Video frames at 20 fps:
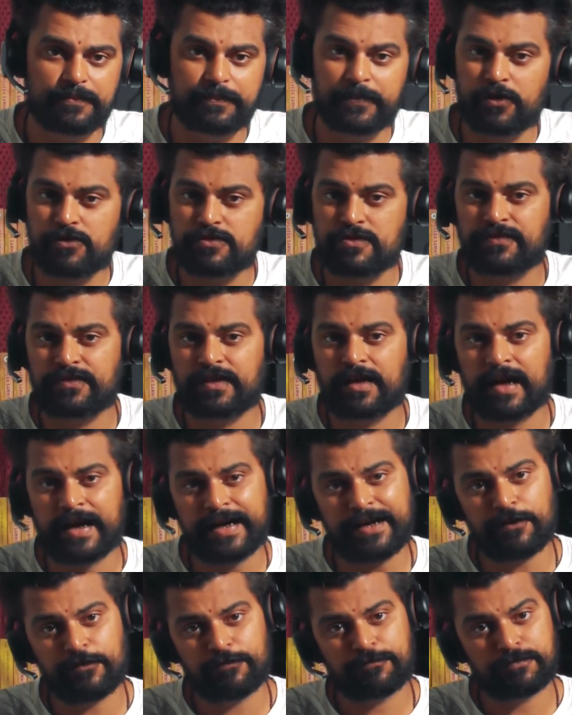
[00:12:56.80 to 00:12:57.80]
Because of the
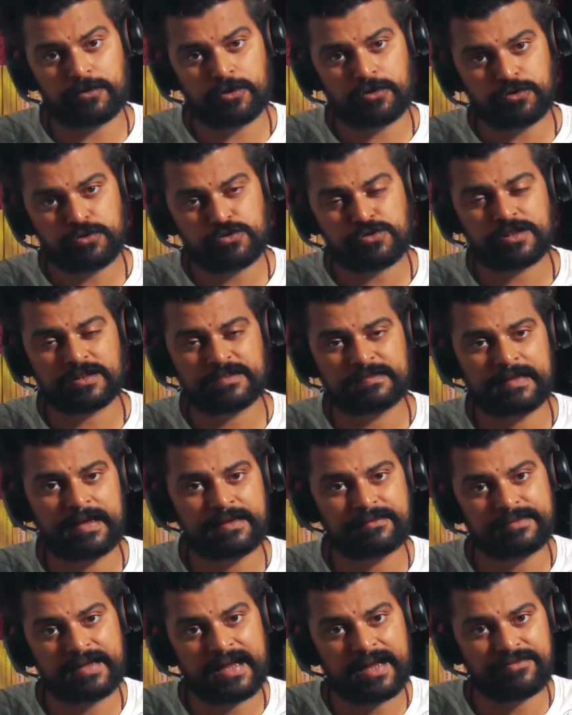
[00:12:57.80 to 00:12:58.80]
kind of pollution
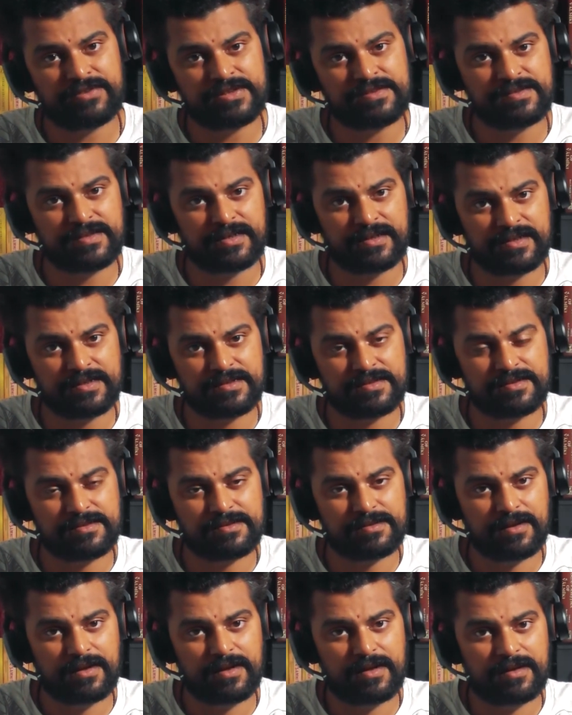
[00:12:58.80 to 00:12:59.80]
that we have in
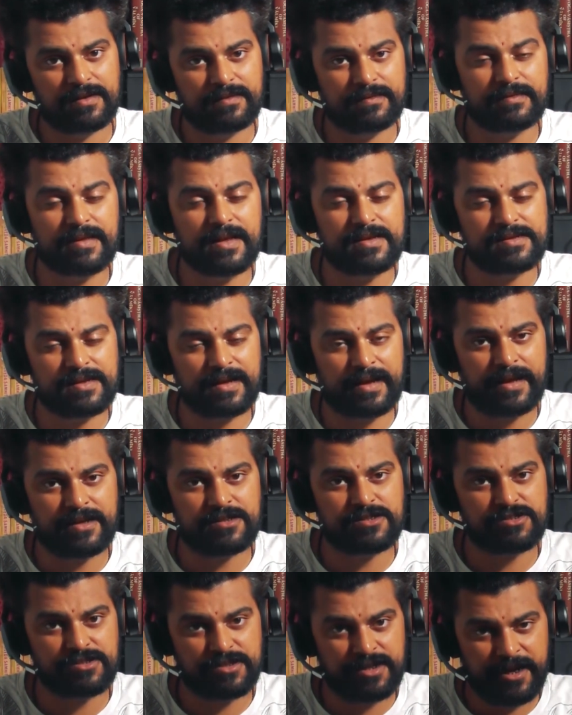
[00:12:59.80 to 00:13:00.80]
cities. There's an
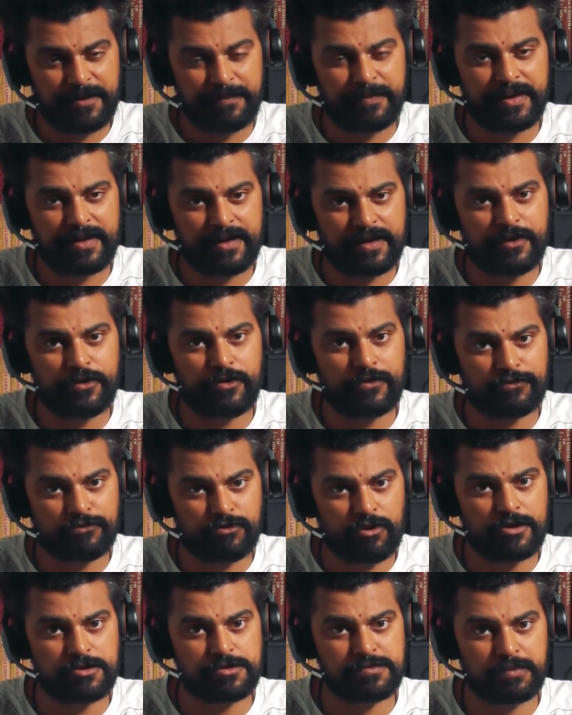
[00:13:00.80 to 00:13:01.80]
extreme degree of
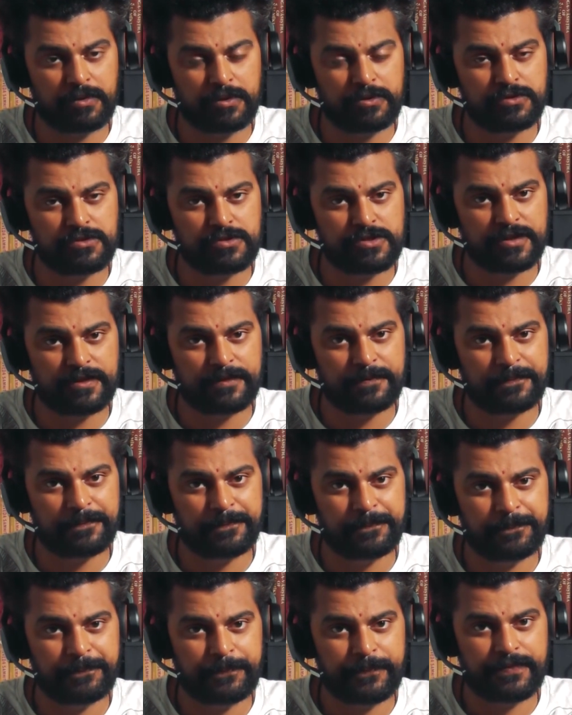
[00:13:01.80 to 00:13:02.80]
noise pollution.
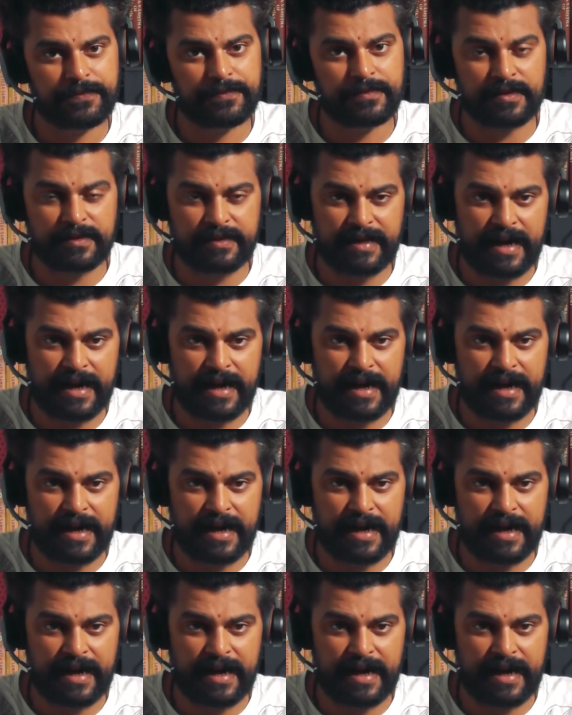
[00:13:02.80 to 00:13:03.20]
The